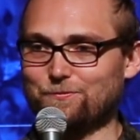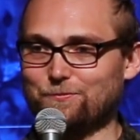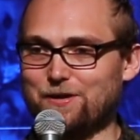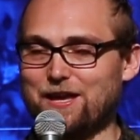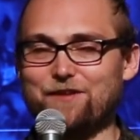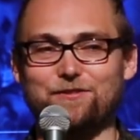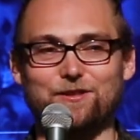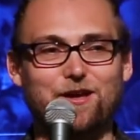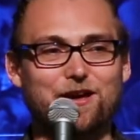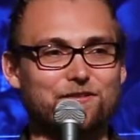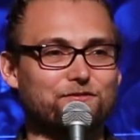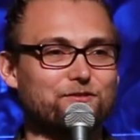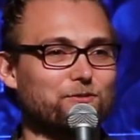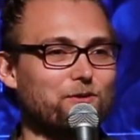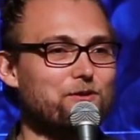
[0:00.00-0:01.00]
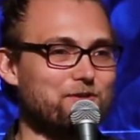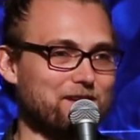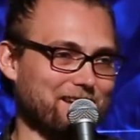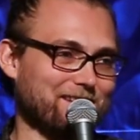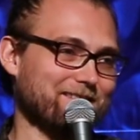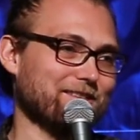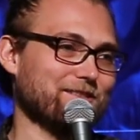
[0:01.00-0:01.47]
We have a lot of
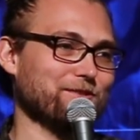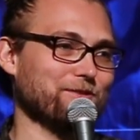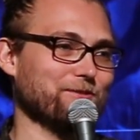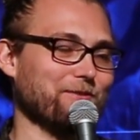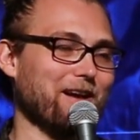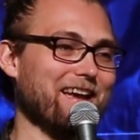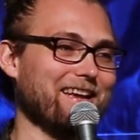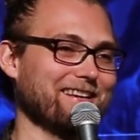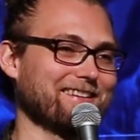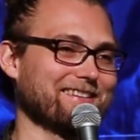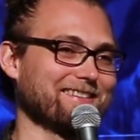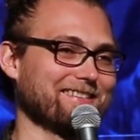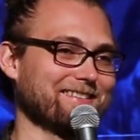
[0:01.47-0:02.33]
growing to do, right?